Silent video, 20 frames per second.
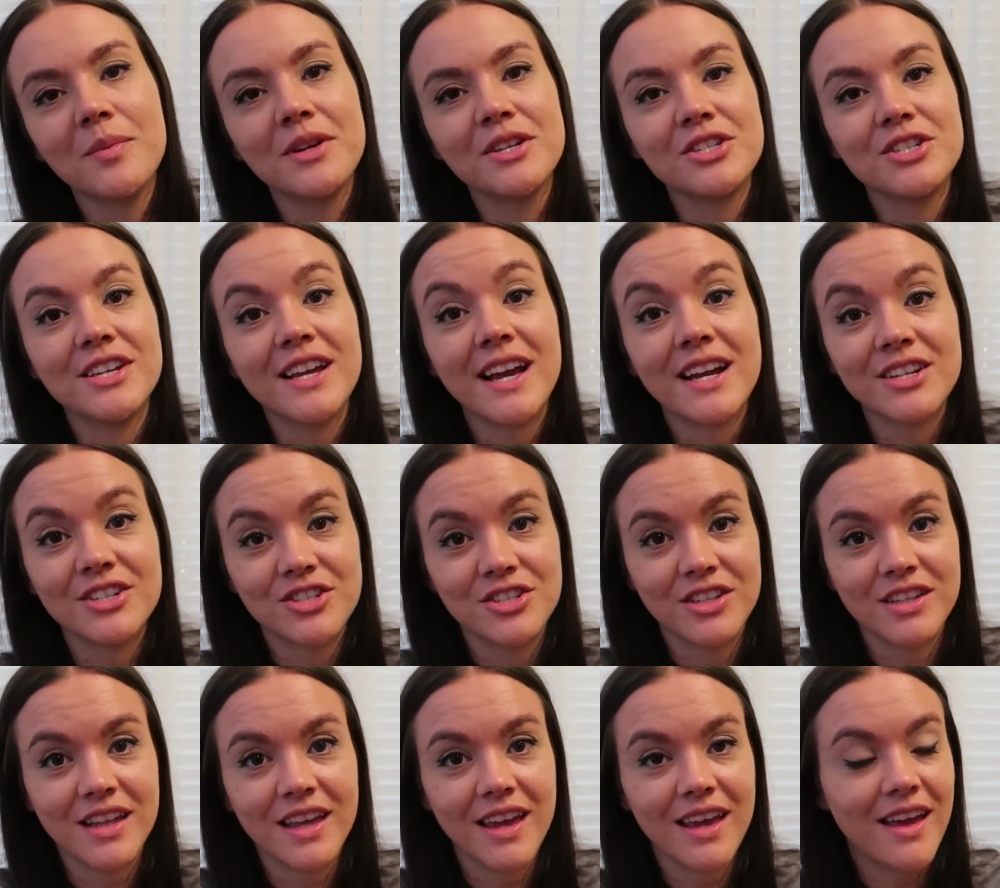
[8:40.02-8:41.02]
but she
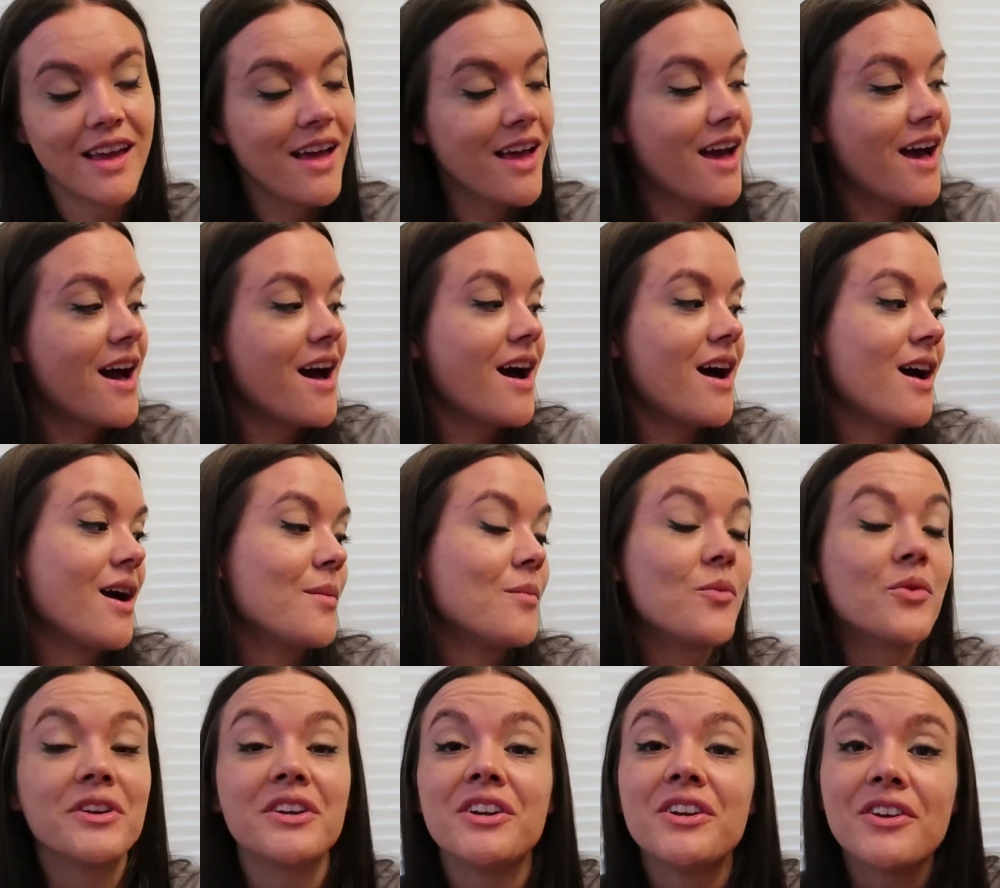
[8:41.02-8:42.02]
actually
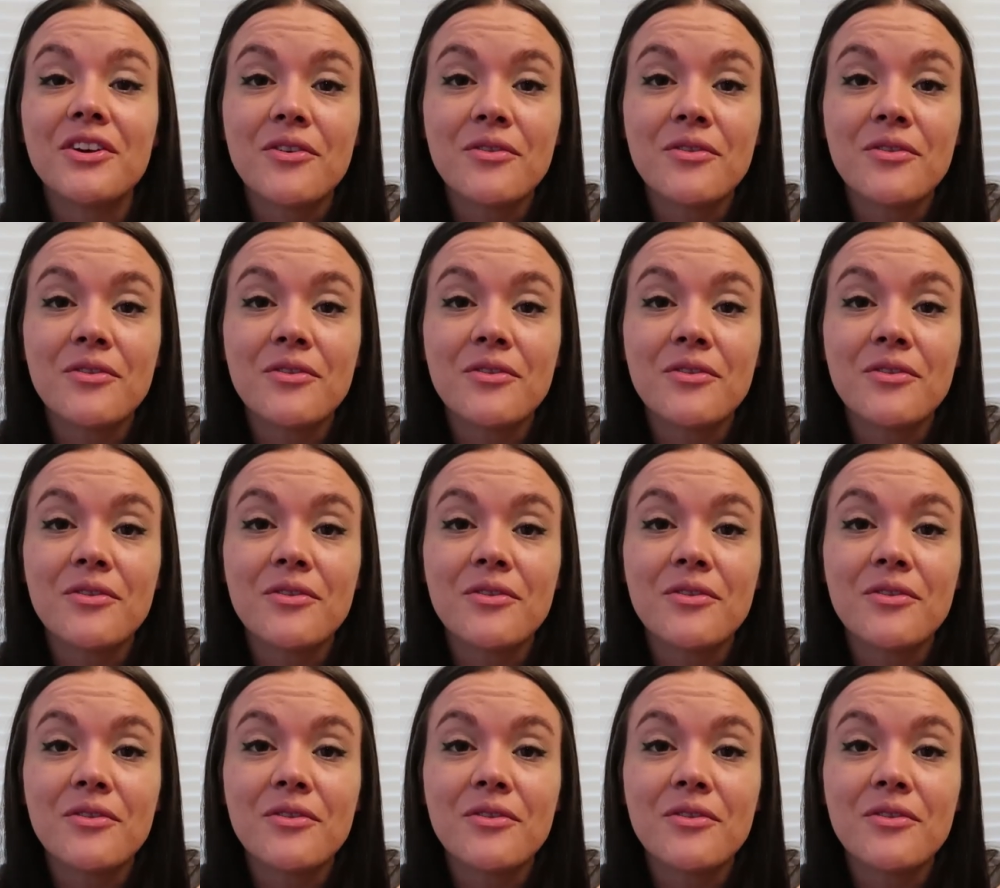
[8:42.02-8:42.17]
wanted to